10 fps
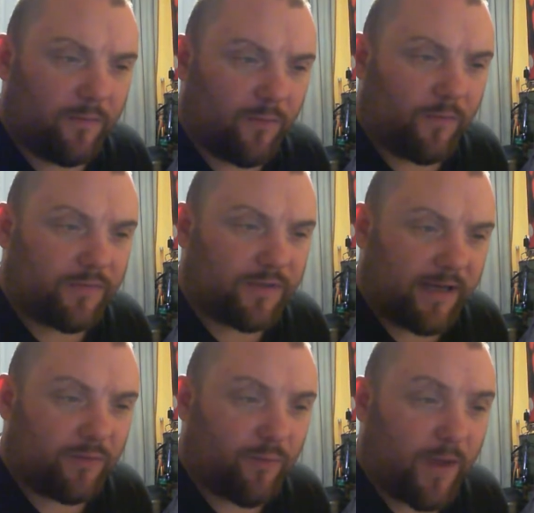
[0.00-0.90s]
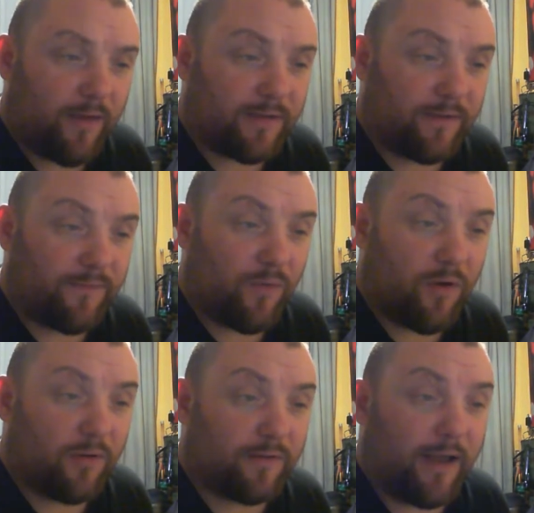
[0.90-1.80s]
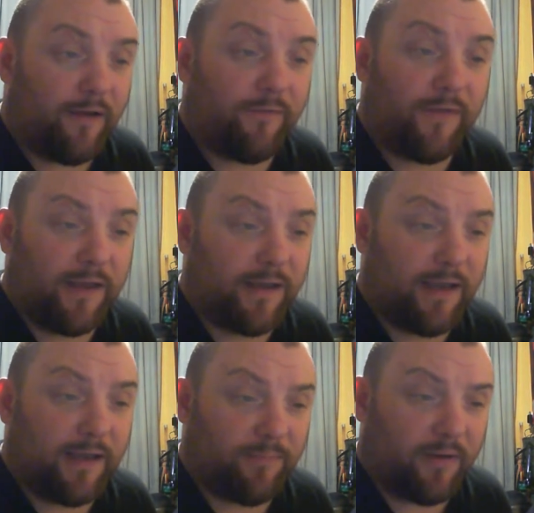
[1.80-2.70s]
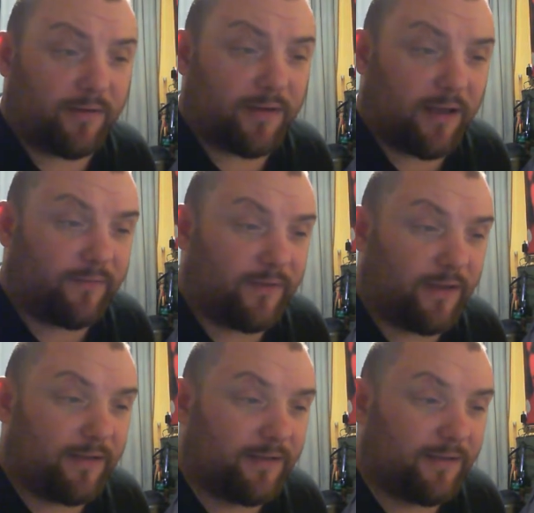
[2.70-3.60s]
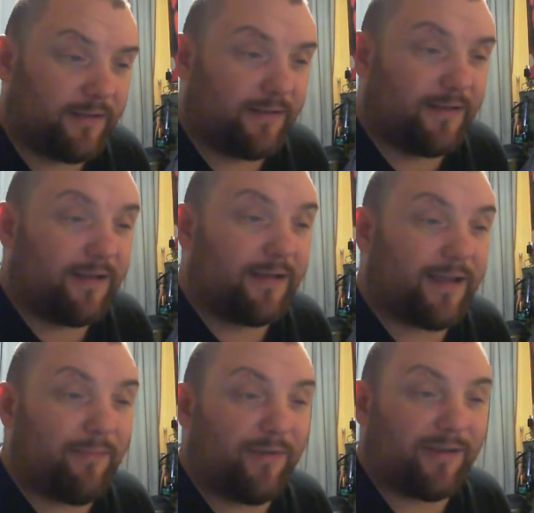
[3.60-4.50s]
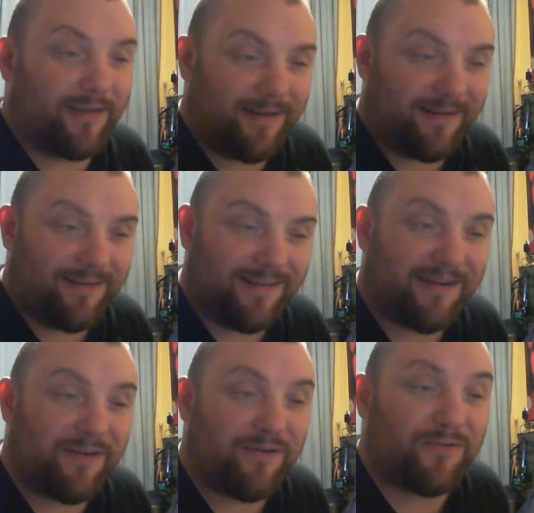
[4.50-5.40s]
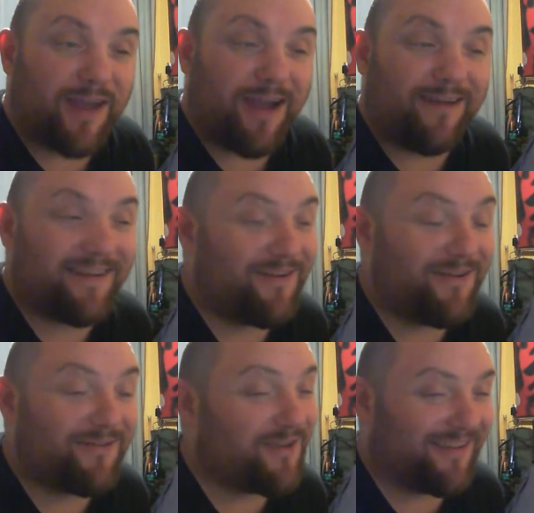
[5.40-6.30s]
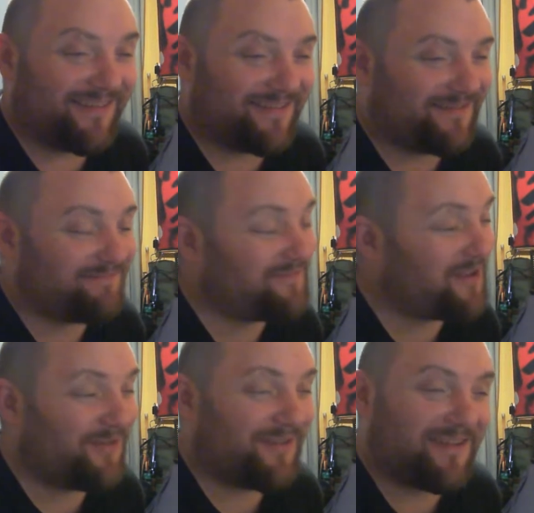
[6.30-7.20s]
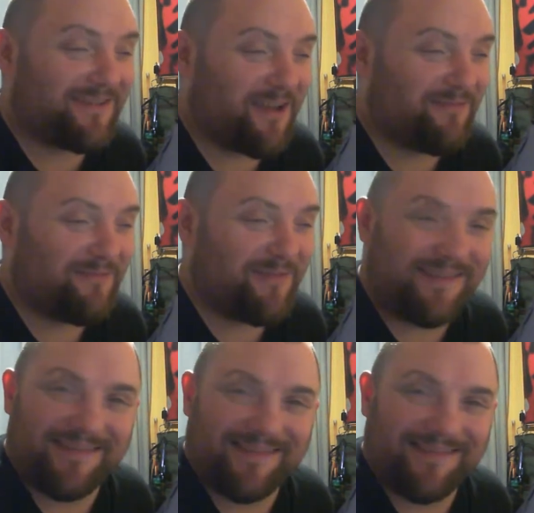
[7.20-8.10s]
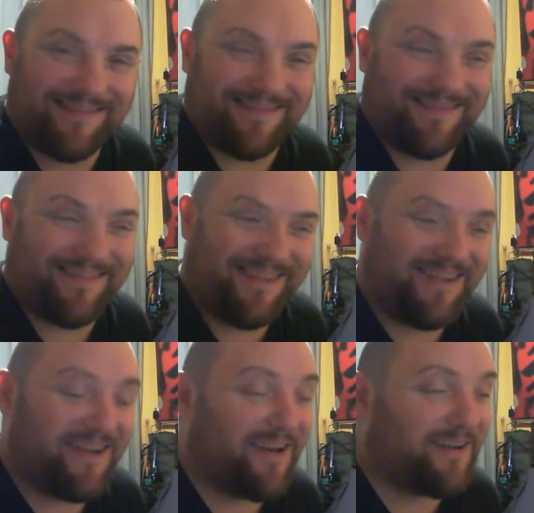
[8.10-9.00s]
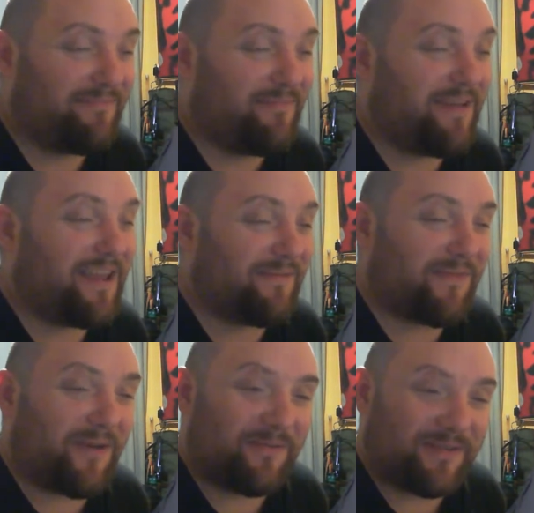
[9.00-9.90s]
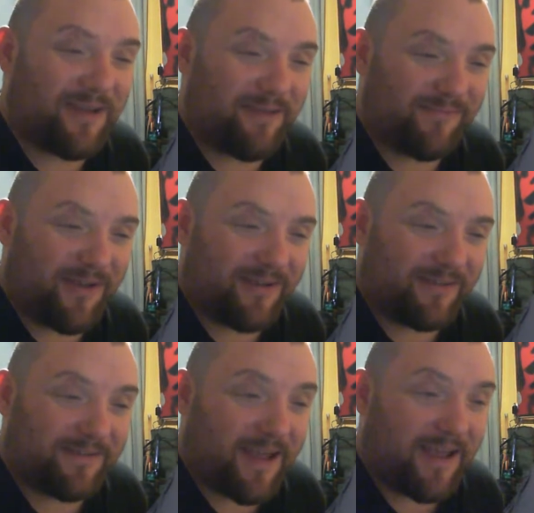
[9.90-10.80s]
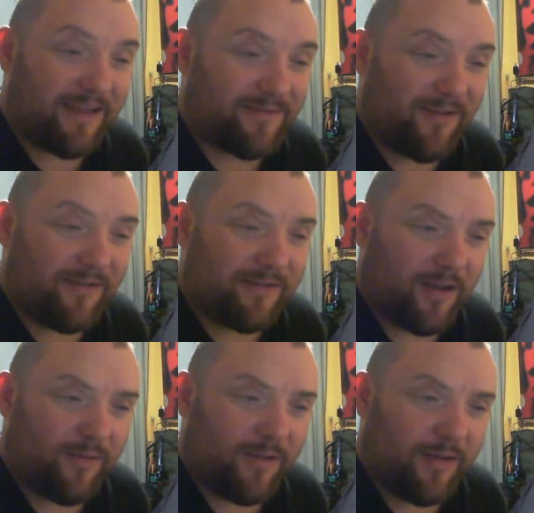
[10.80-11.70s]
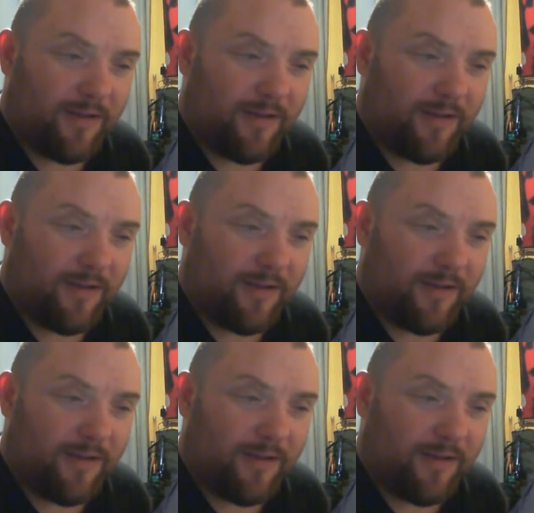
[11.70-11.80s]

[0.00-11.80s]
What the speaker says: Wolf said, is Wales in full lockdown? I think it is by the sounds of it. Chemical, he said, you sound and look drunk. Totally sober, mate. I'd admit it if I was drunk. Nah, totally sober.